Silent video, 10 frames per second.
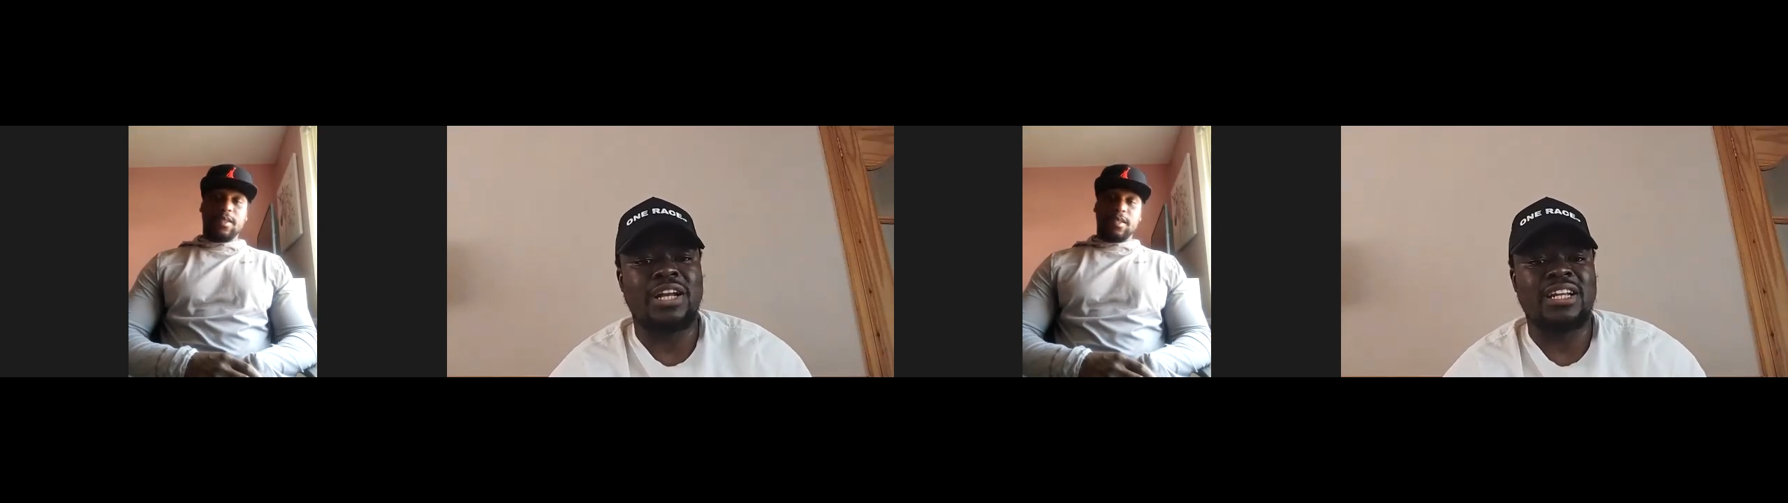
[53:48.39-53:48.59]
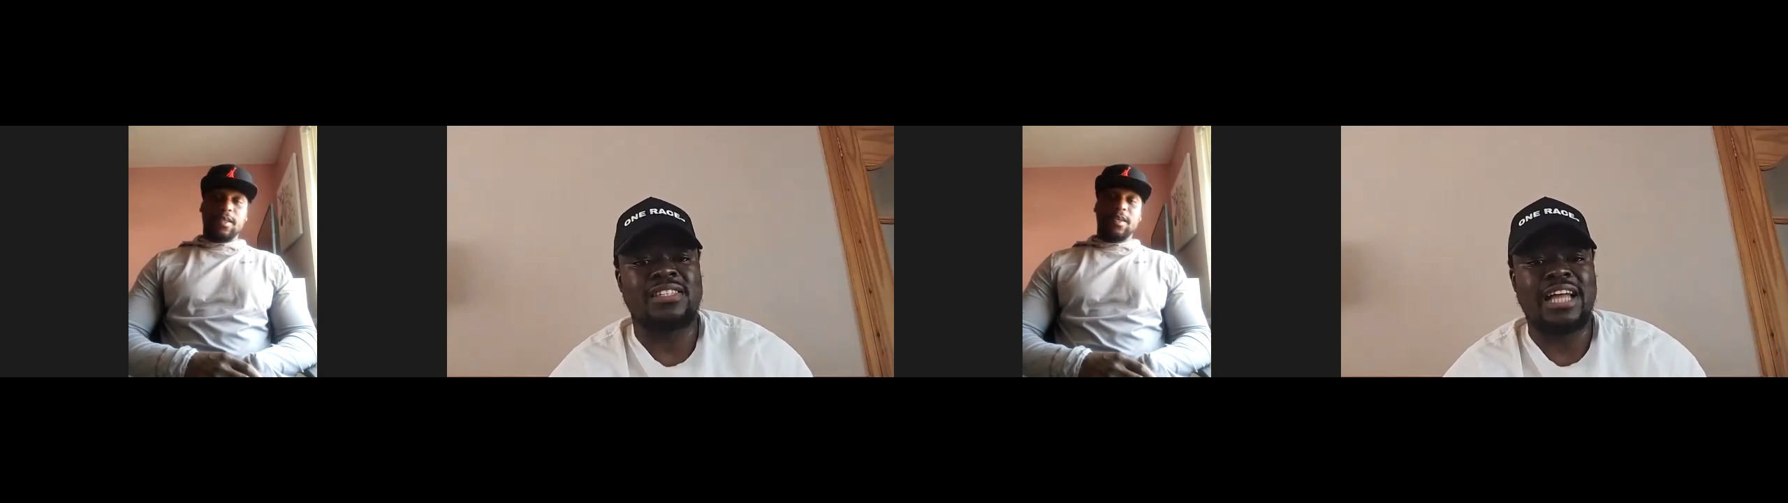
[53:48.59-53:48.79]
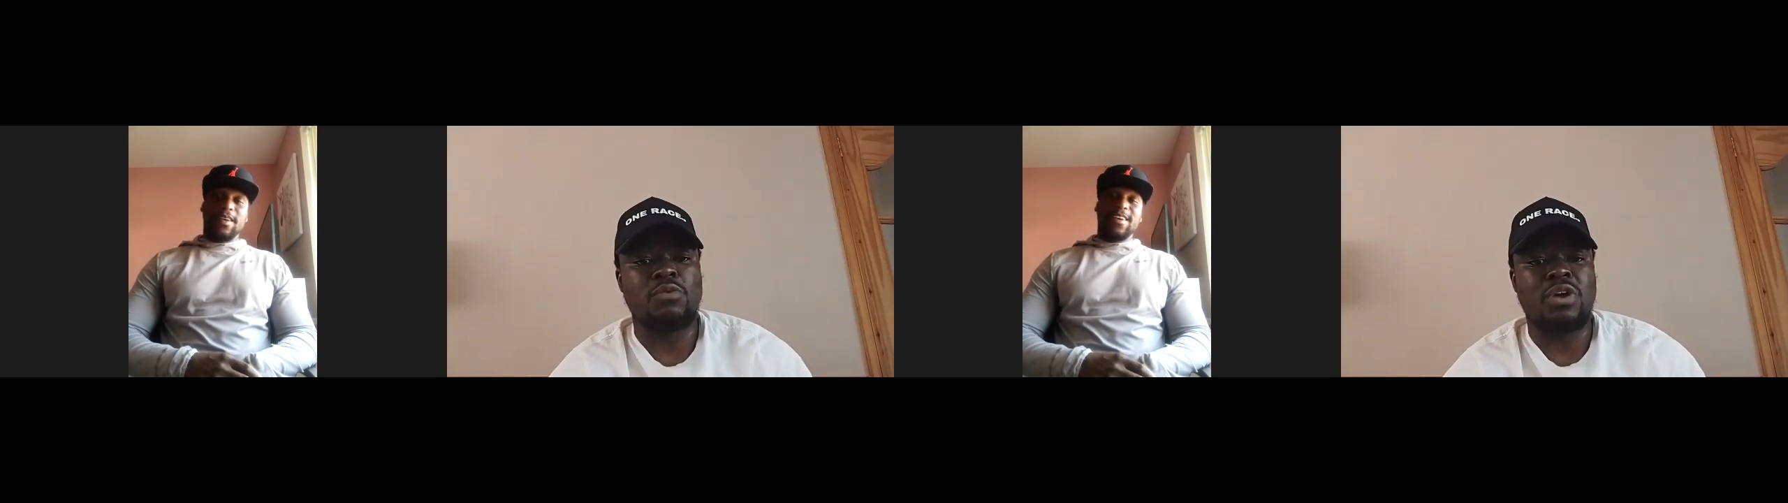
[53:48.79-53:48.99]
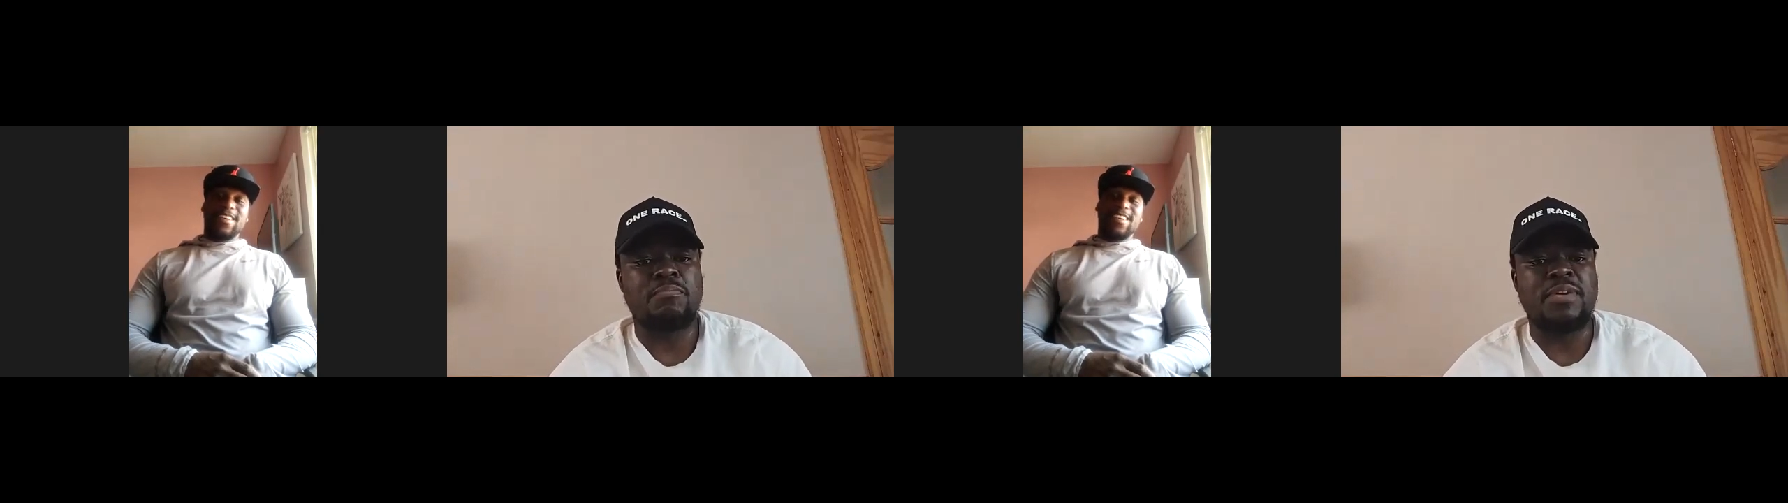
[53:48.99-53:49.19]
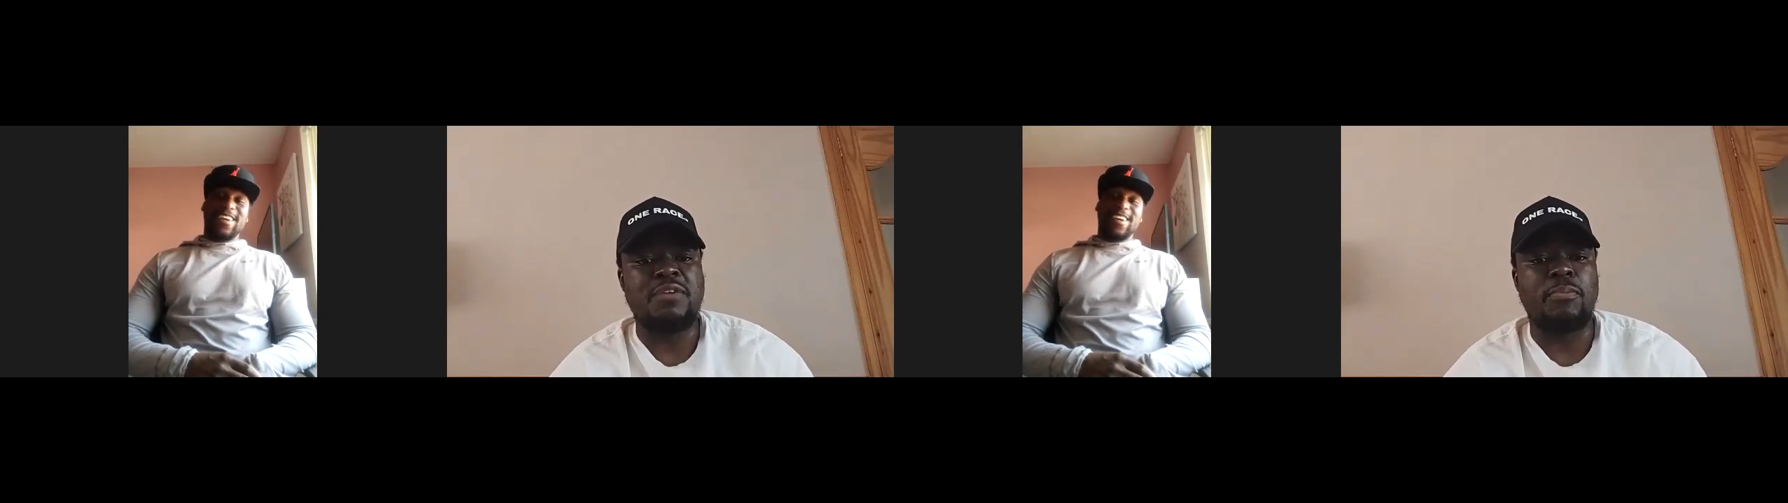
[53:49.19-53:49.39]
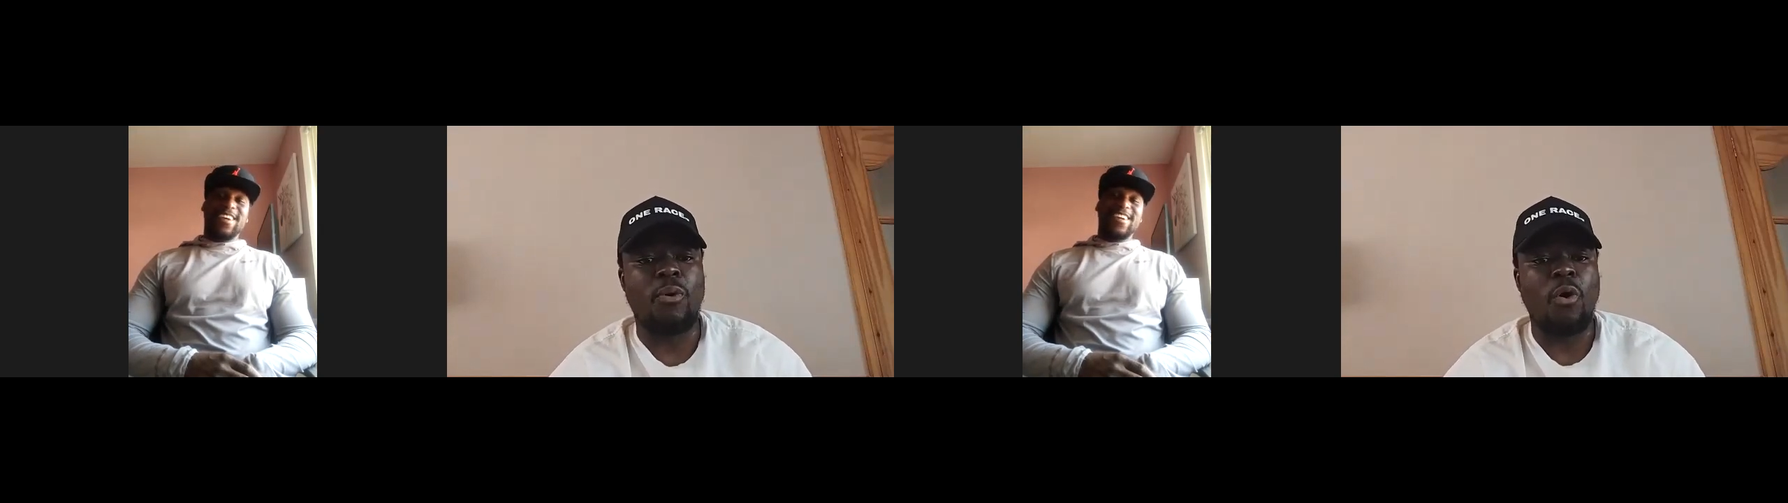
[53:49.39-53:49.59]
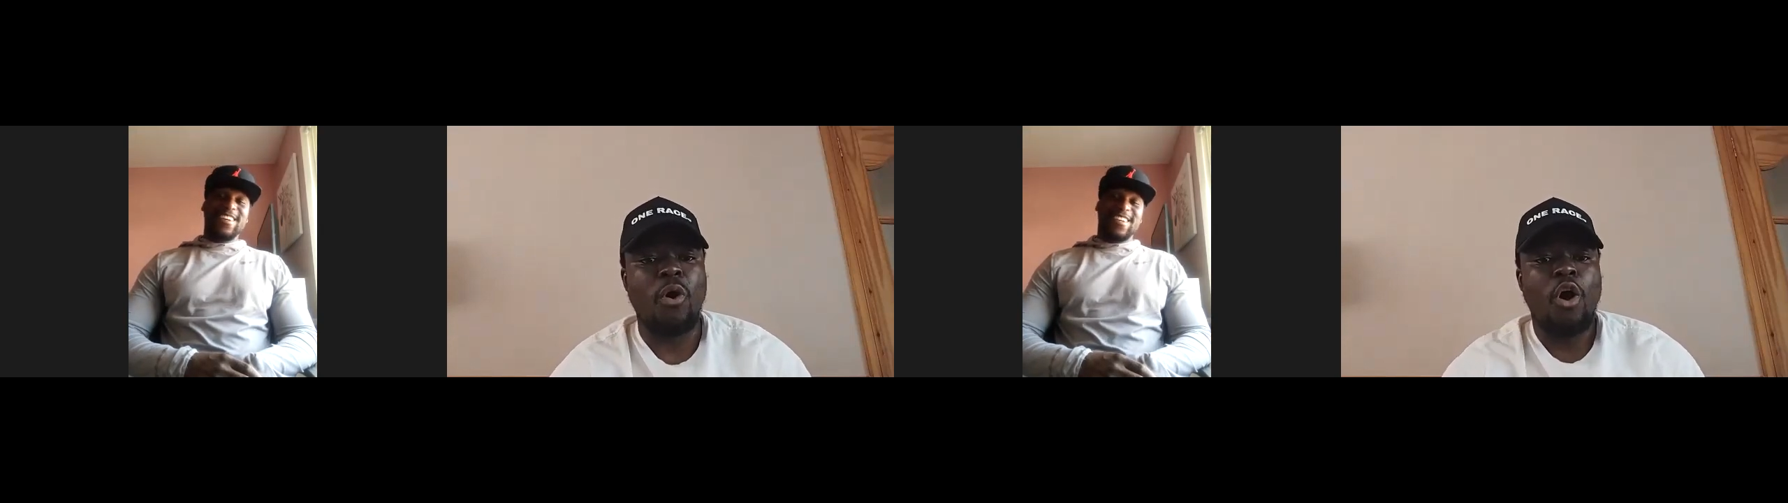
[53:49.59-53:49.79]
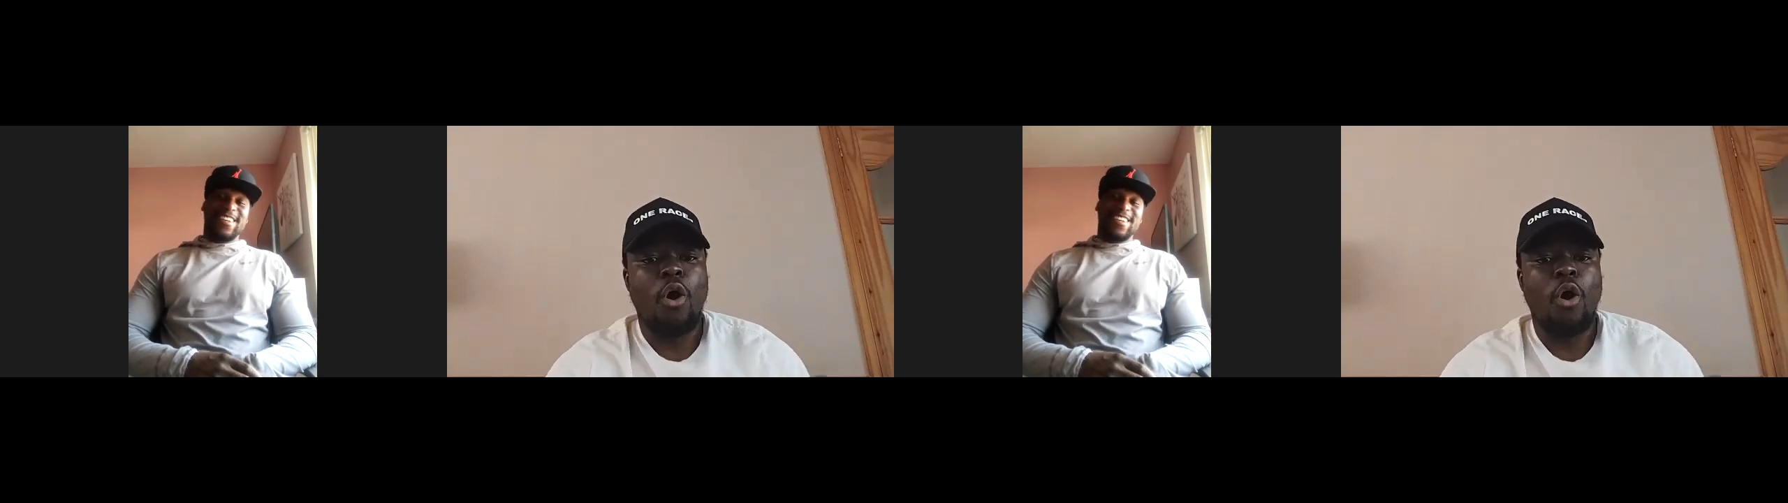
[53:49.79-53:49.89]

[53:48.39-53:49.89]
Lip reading: understand when people